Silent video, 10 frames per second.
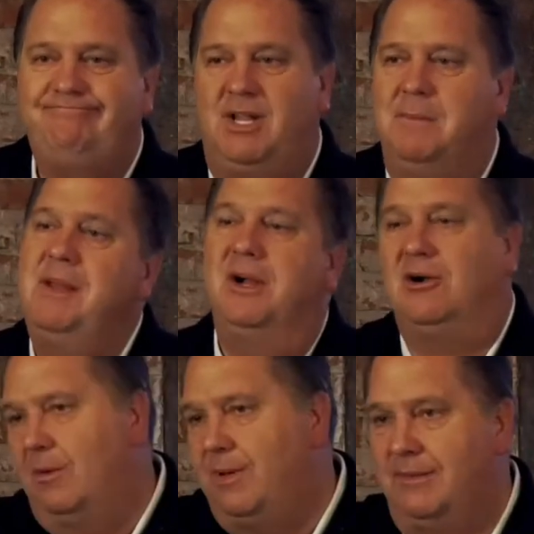Made my
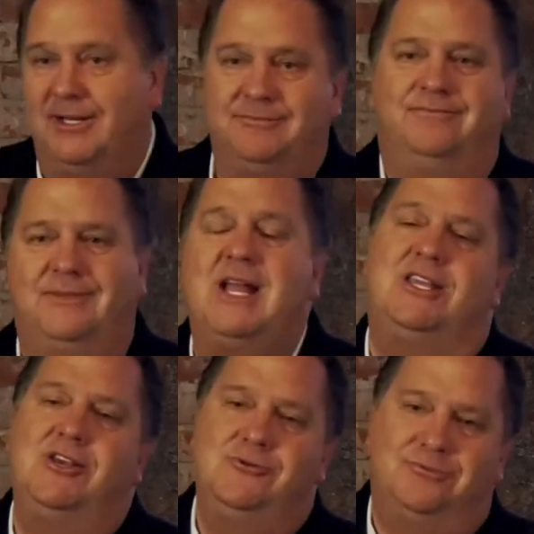car payment. Thank
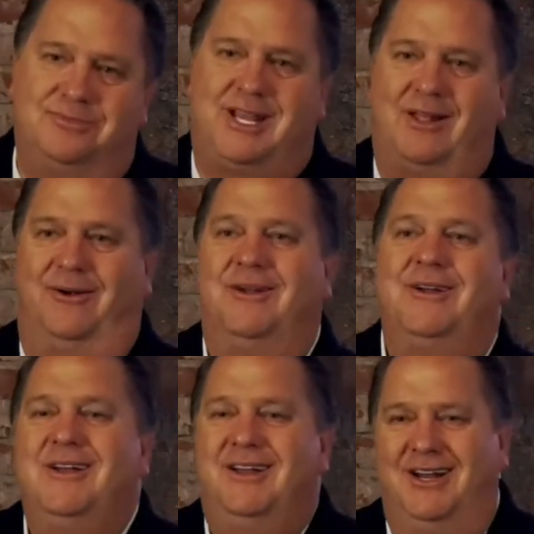you, Keller.
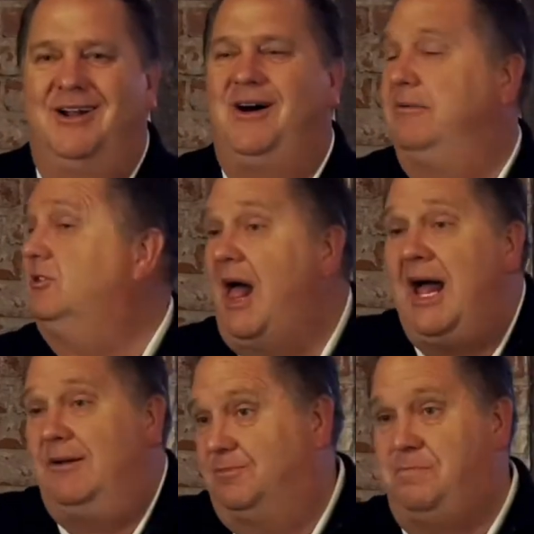I was glad.
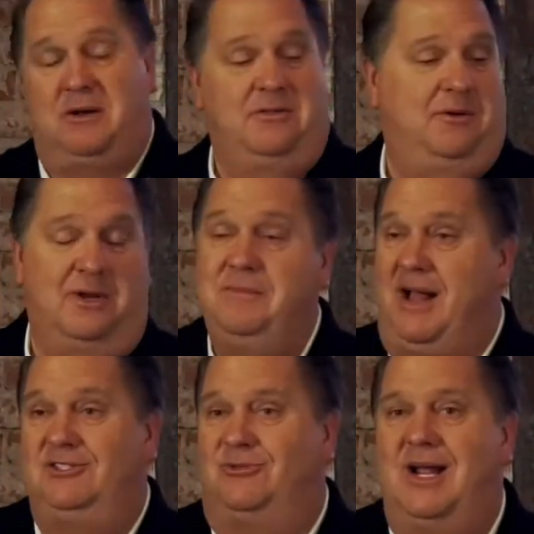It was better than
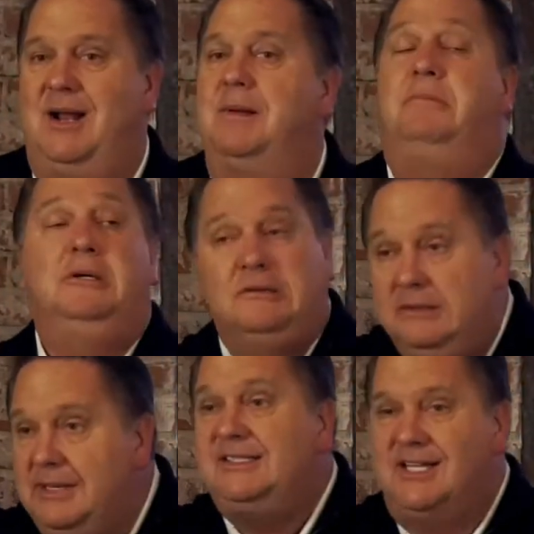RE/MAX, right? I'm not putting
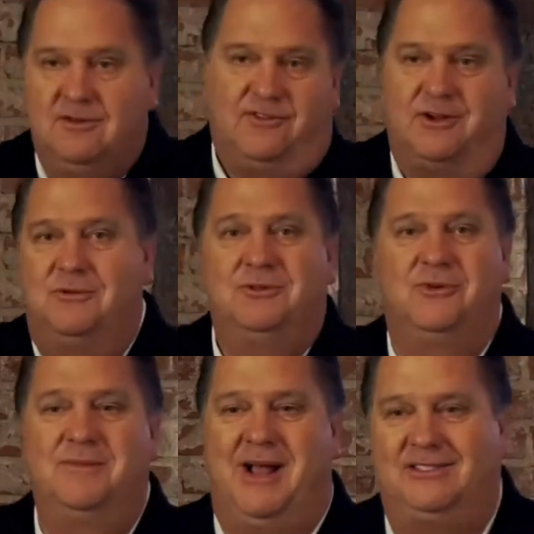RE/MAX down if you're here with
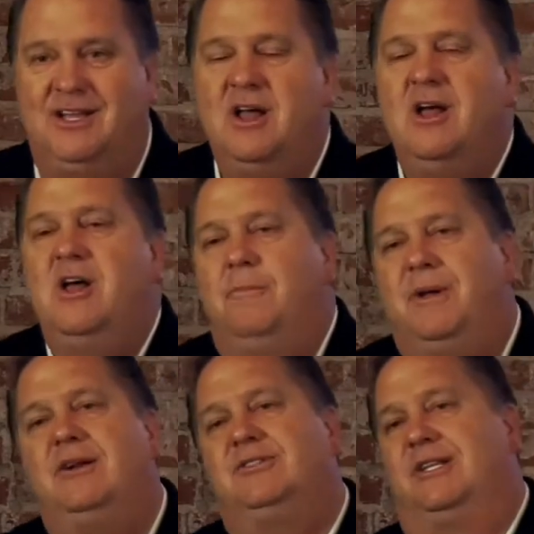RE/MAX. But
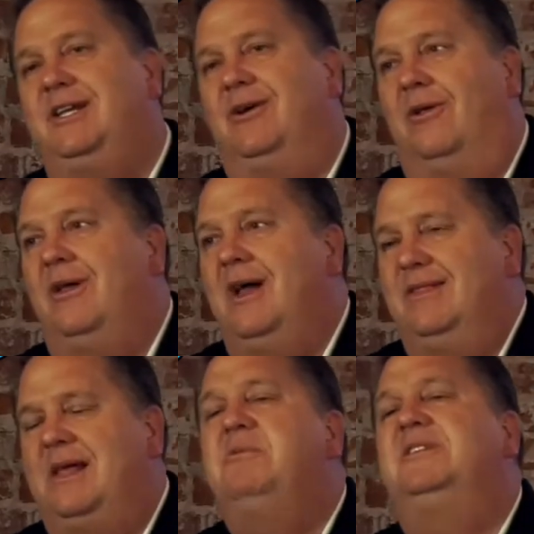here's the deal.
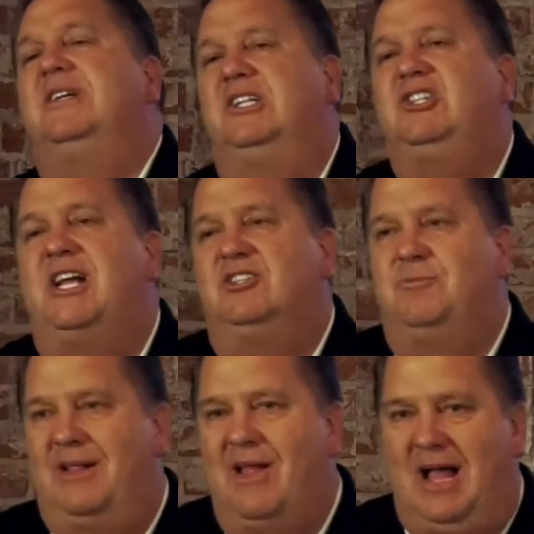That wasn't going to change my
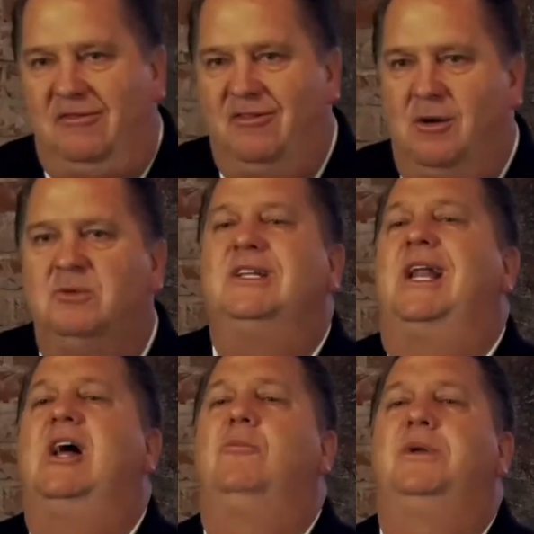life. It wasn't going to
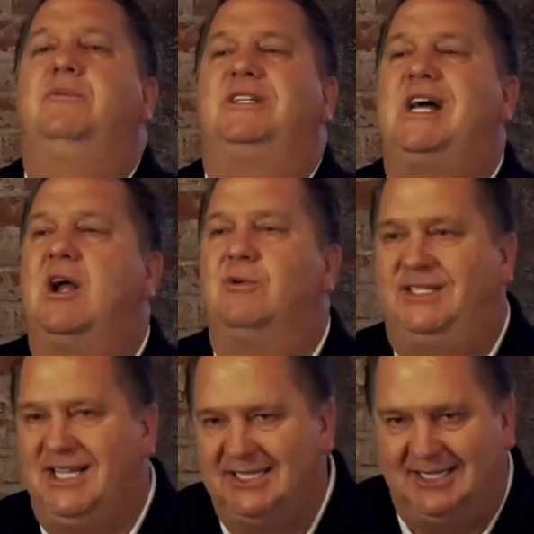help me retire with
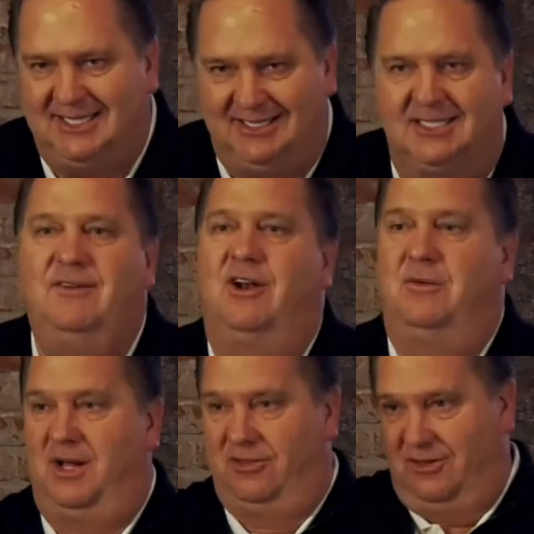dignity, $700 a
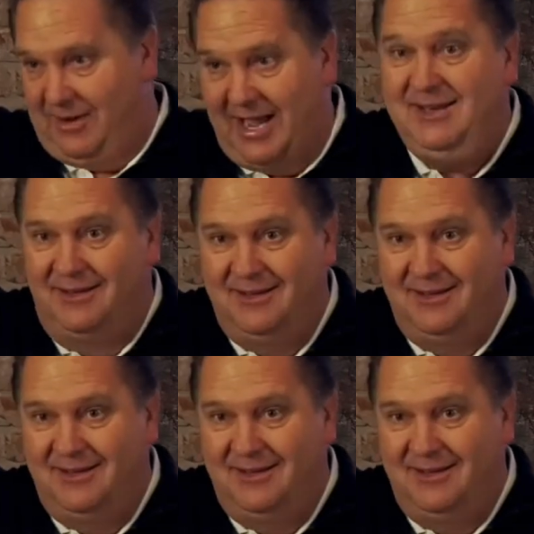month, right?